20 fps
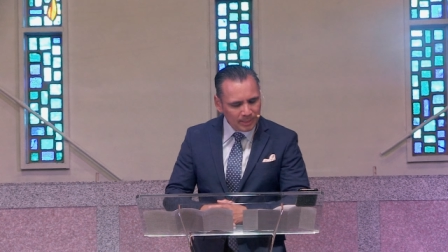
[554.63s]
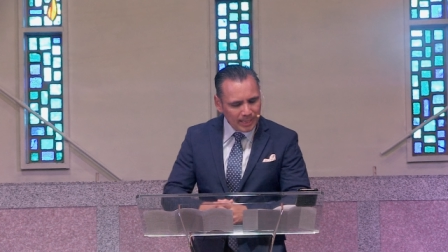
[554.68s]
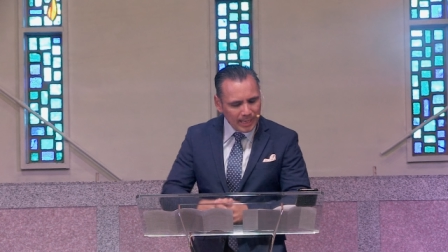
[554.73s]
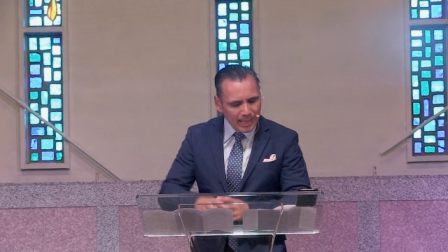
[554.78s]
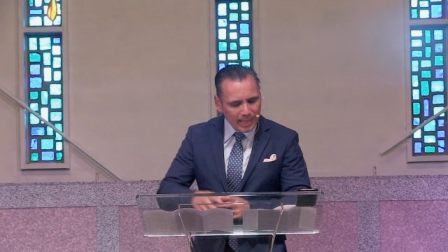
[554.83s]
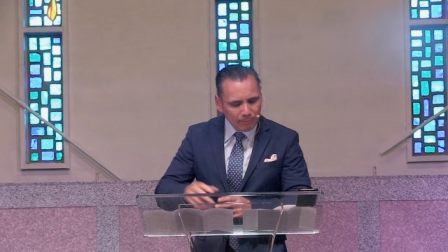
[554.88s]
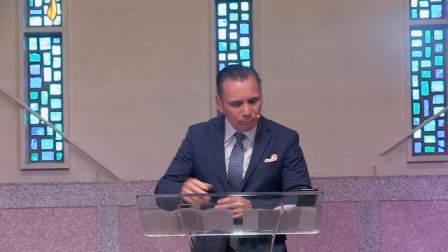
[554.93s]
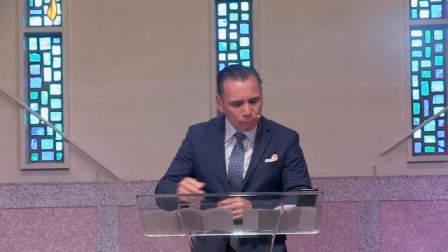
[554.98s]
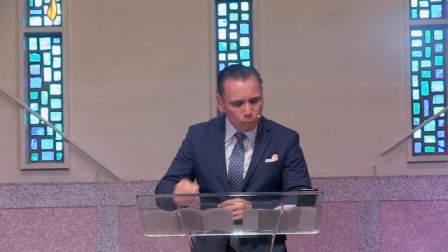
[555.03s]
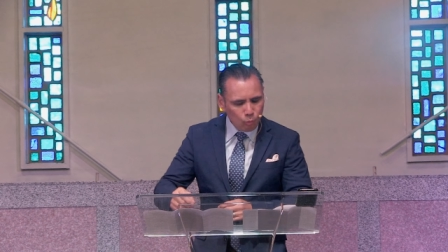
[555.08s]

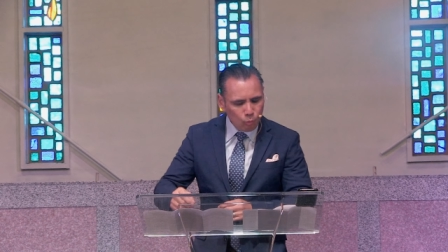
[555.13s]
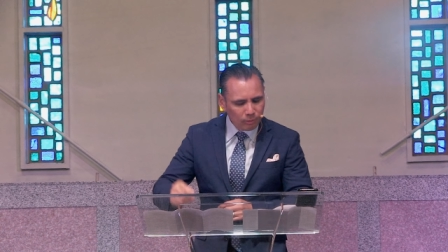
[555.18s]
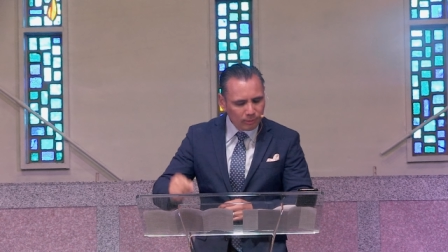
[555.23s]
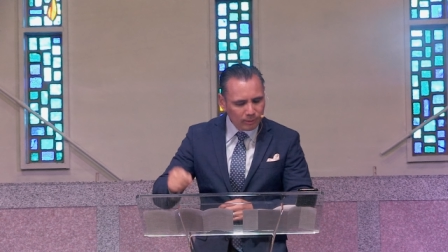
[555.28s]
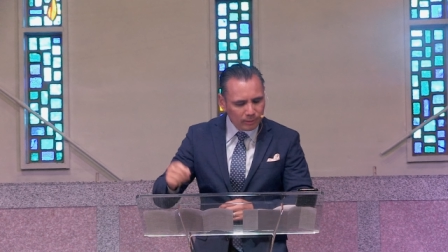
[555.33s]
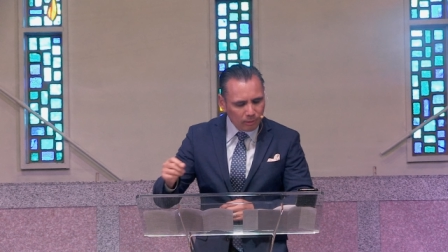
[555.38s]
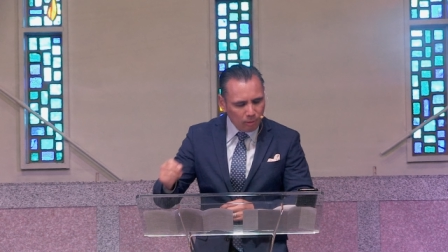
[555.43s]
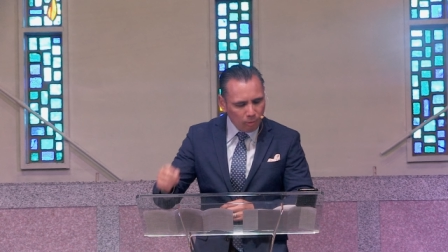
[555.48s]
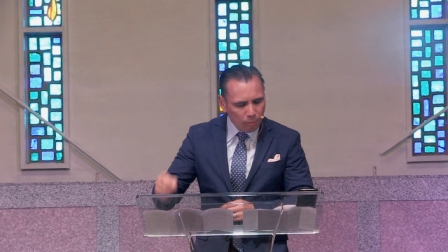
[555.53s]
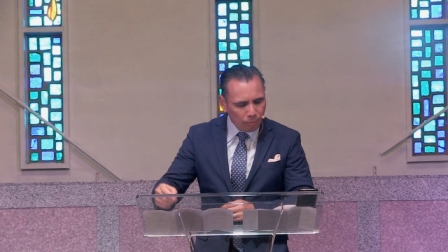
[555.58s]
Everywhere
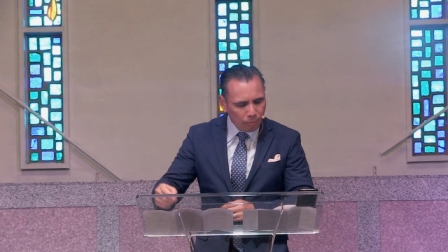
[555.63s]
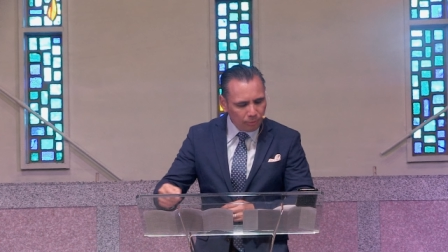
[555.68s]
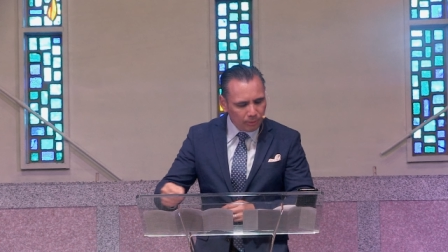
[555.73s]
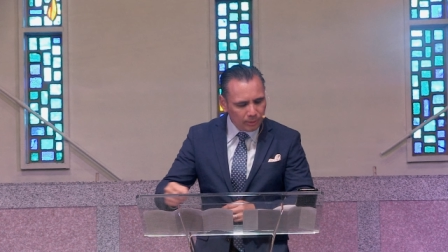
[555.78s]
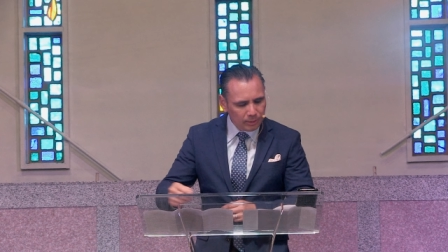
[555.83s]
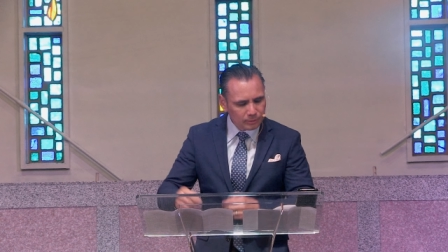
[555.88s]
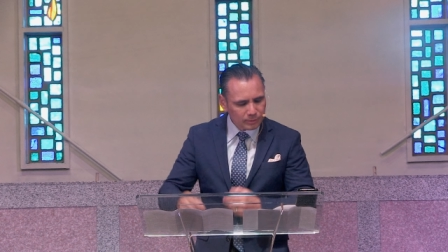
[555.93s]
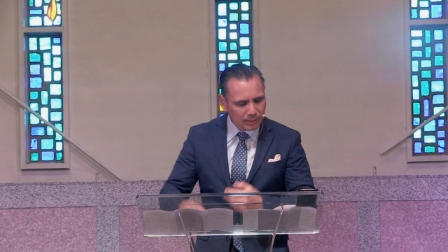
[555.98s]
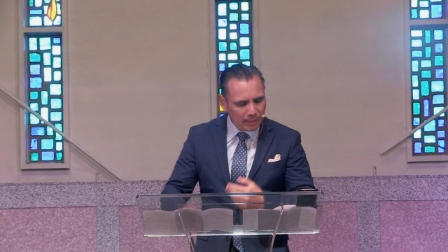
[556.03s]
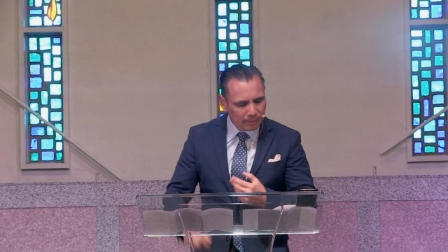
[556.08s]
in all
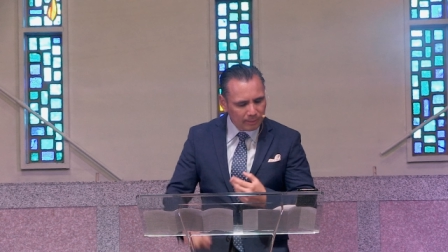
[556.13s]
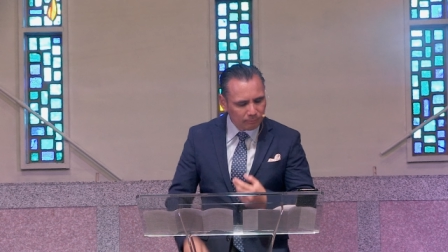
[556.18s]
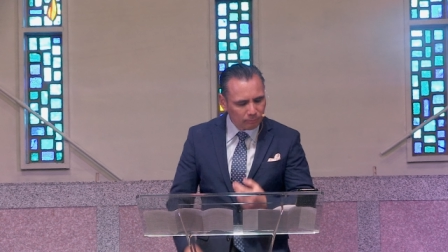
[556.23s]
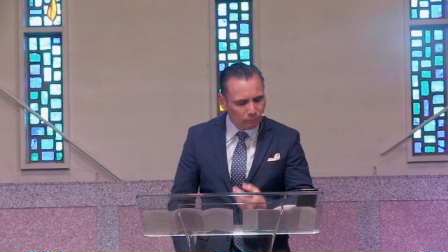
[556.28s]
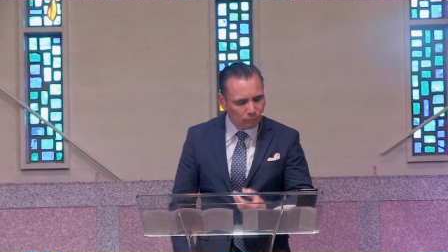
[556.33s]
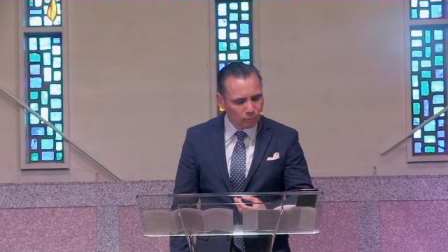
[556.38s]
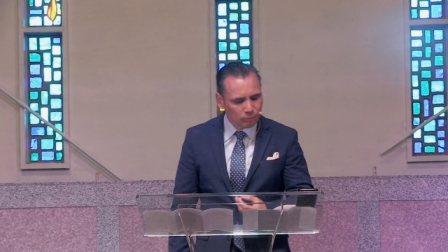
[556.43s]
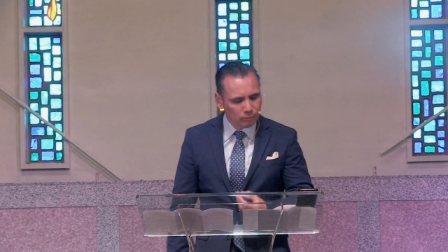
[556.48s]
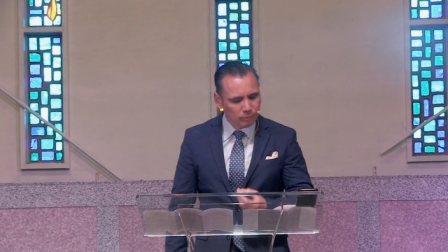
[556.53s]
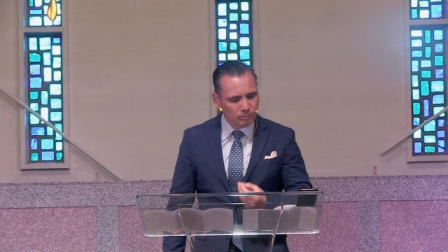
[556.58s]
things I have
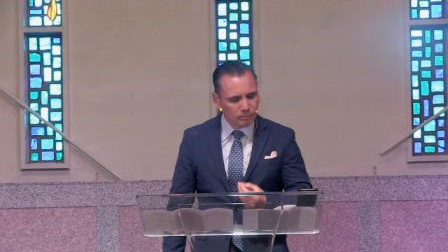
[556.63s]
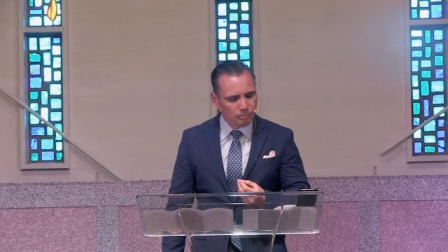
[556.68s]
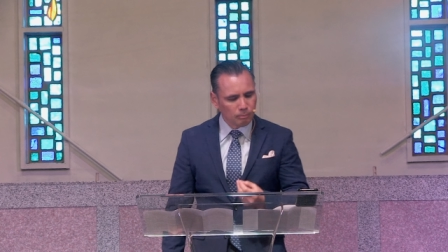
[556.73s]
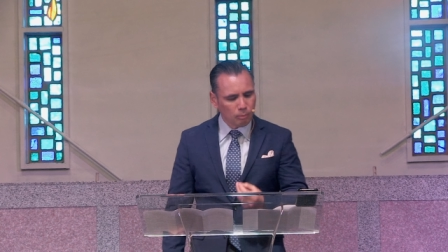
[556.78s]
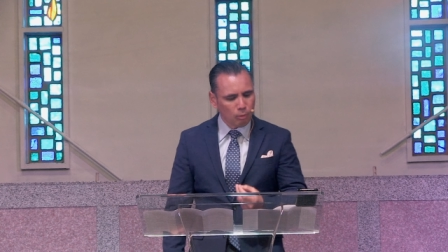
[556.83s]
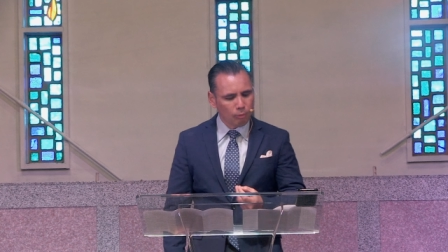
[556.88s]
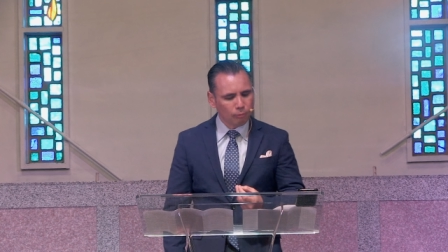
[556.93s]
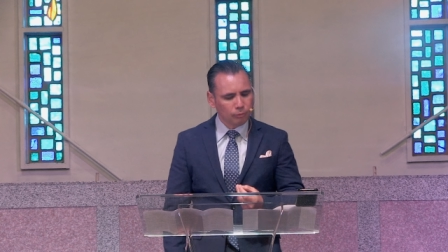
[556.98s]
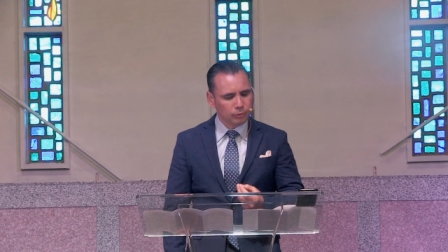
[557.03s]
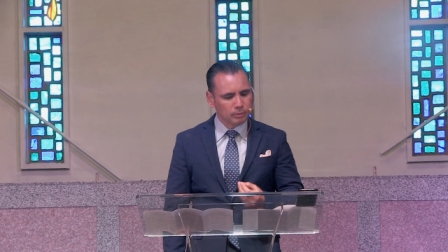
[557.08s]
learned
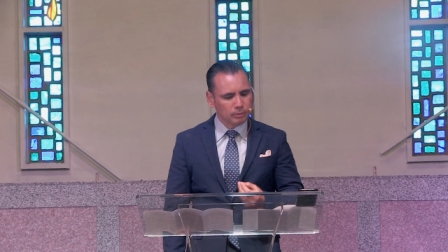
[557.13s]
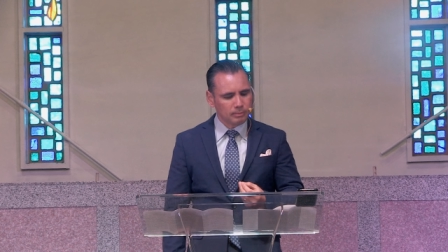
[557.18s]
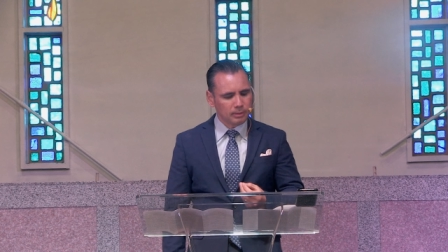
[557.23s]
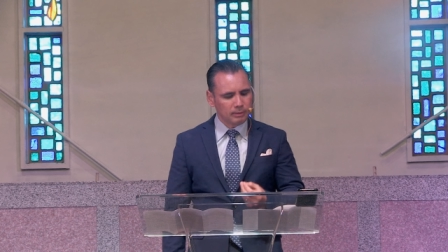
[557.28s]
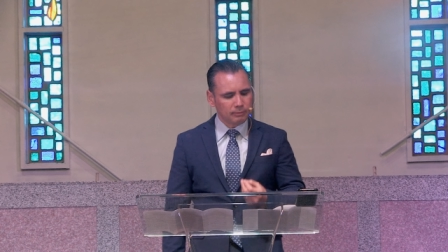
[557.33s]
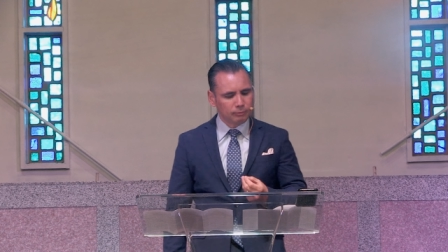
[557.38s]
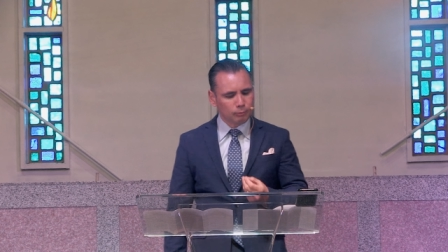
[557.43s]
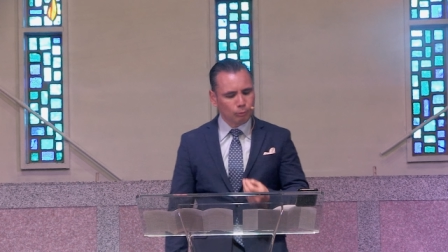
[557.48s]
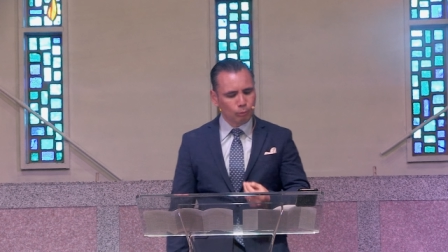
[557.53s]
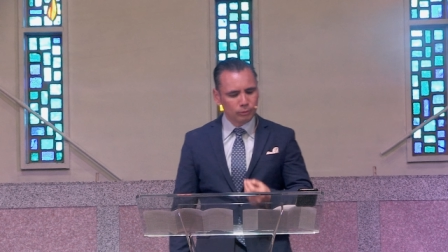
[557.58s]
both to be
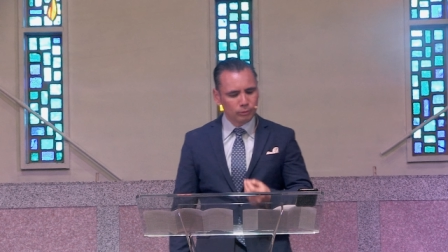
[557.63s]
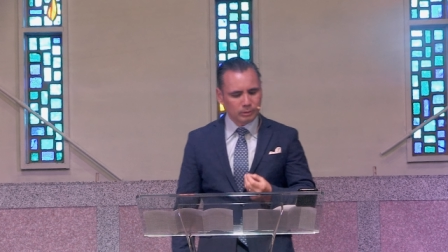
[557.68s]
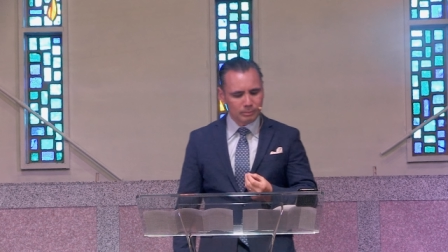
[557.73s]
full and